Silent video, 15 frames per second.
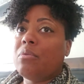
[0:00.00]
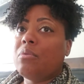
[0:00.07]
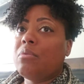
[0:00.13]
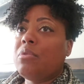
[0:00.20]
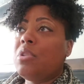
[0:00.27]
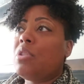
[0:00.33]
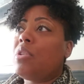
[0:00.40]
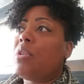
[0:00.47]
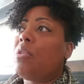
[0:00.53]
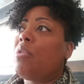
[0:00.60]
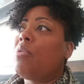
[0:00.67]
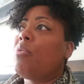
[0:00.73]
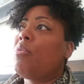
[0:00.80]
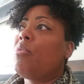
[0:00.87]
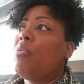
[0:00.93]

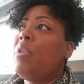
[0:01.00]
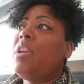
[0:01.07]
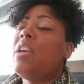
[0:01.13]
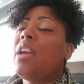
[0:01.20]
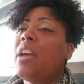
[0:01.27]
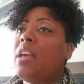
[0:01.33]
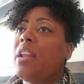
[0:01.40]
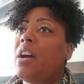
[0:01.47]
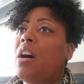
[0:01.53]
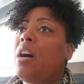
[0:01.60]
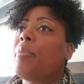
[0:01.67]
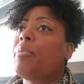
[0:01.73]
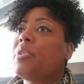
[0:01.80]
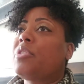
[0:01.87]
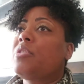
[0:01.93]
we had an
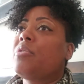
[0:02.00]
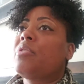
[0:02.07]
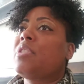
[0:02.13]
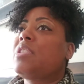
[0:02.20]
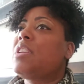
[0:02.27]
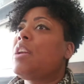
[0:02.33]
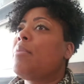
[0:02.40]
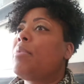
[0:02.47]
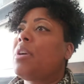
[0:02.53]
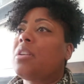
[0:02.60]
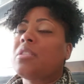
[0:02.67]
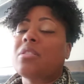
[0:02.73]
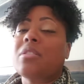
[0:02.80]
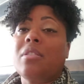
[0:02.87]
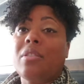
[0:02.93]
opportunity. It brought
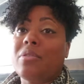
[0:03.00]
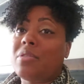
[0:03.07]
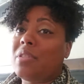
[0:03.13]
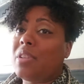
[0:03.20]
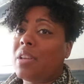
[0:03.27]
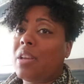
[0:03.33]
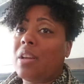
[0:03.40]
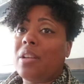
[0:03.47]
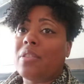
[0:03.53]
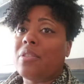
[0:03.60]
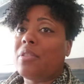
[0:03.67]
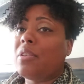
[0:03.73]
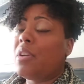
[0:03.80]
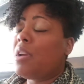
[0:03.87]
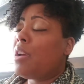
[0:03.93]
us closer together.